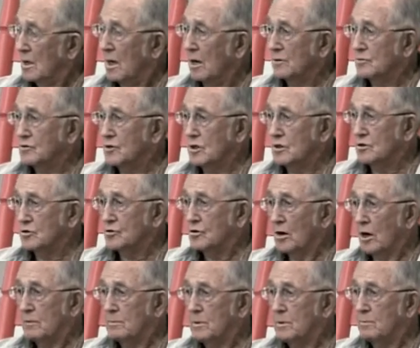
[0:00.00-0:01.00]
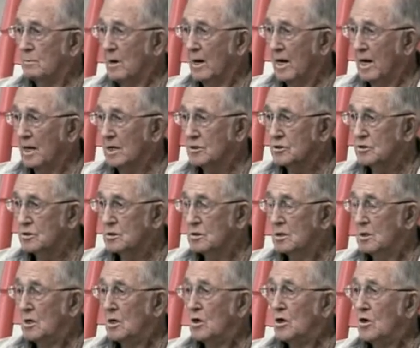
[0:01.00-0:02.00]
I've seen striped bass
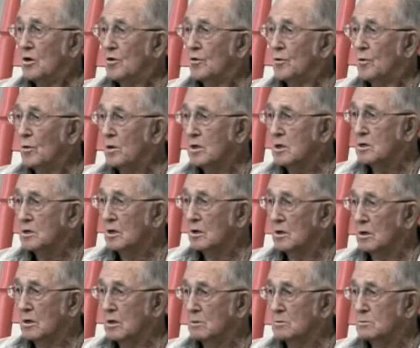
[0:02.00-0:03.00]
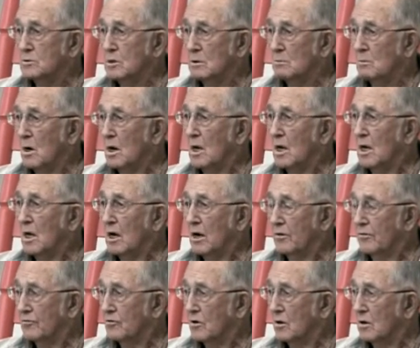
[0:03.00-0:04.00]
three times in my
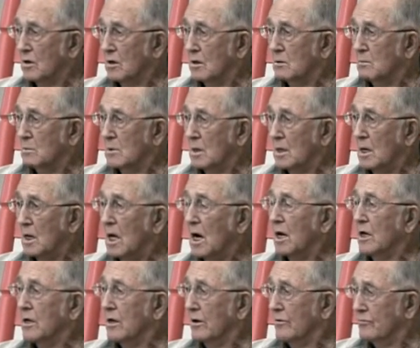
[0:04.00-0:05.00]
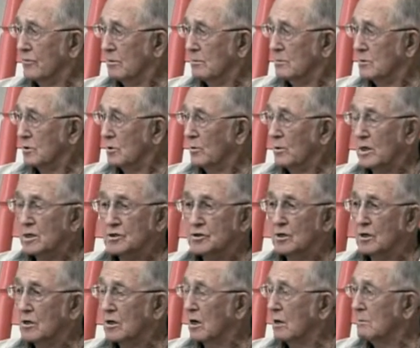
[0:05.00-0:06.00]
lifetime, a lot of them. The
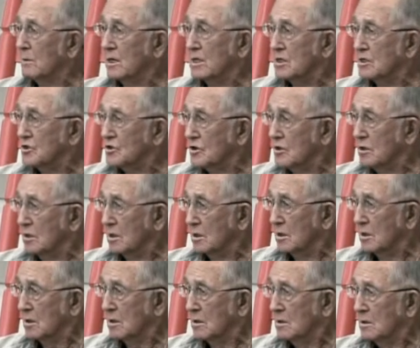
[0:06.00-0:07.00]
rest of the time I didn't see any.